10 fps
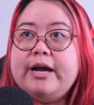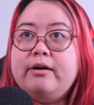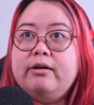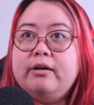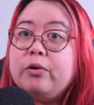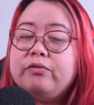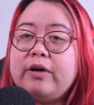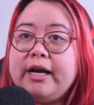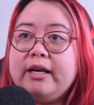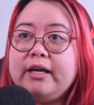now. No
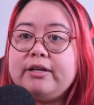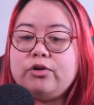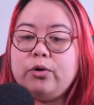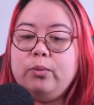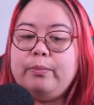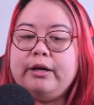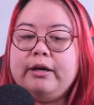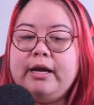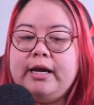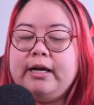file is
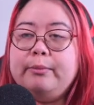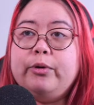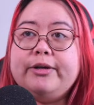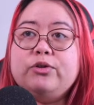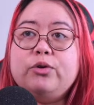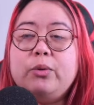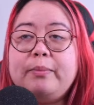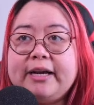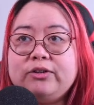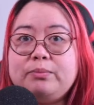open. I'm going to go
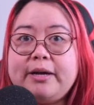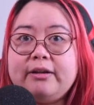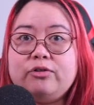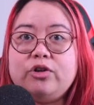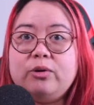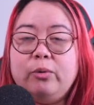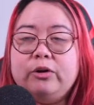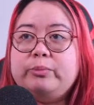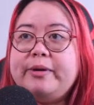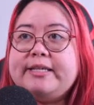back to managing
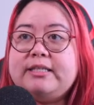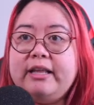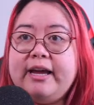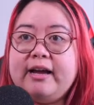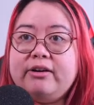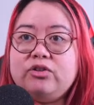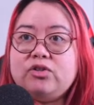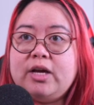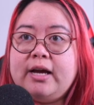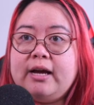workspace
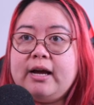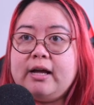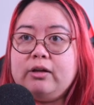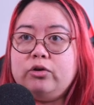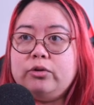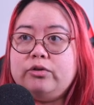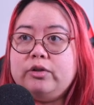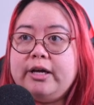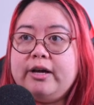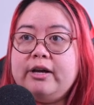layouts. I'll go
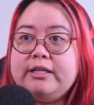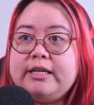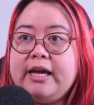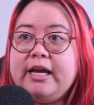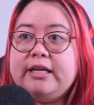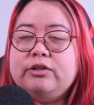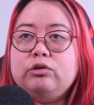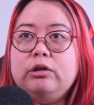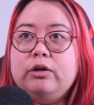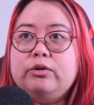to chaos and
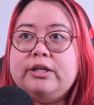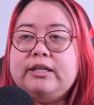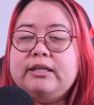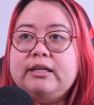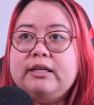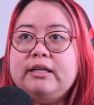load it.